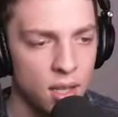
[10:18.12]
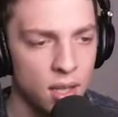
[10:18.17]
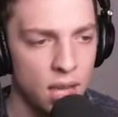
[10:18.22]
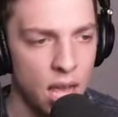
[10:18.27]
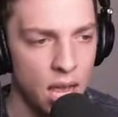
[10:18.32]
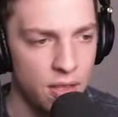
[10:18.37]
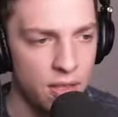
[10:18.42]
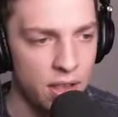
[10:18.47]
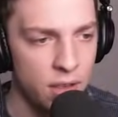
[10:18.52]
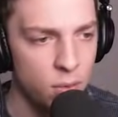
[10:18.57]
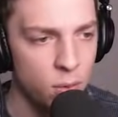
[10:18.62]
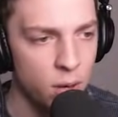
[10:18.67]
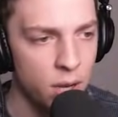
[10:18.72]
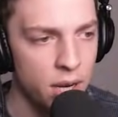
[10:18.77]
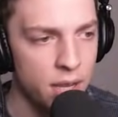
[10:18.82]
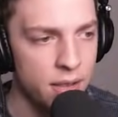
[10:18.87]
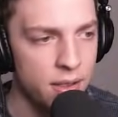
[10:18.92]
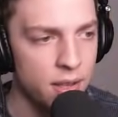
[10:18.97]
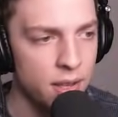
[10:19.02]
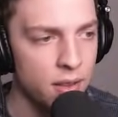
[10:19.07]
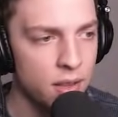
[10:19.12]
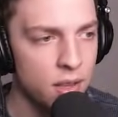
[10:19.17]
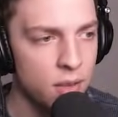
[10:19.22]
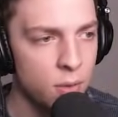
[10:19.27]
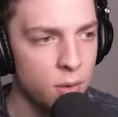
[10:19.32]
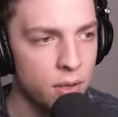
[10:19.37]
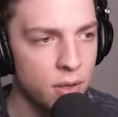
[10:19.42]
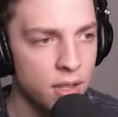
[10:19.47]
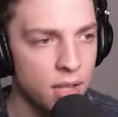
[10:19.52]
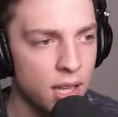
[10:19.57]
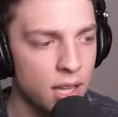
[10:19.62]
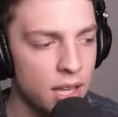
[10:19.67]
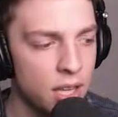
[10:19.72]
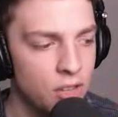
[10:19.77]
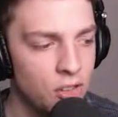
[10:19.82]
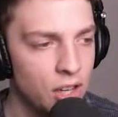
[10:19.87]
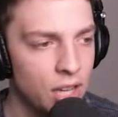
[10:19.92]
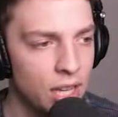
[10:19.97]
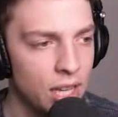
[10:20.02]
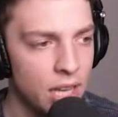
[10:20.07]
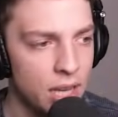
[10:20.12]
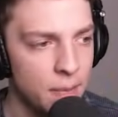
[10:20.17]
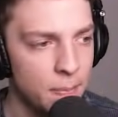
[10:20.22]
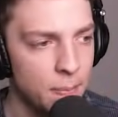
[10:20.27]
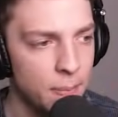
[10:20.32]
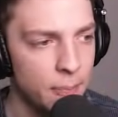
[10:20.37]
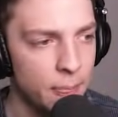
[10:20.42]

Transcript: Yeah, this one is. This one's clear, Jelly.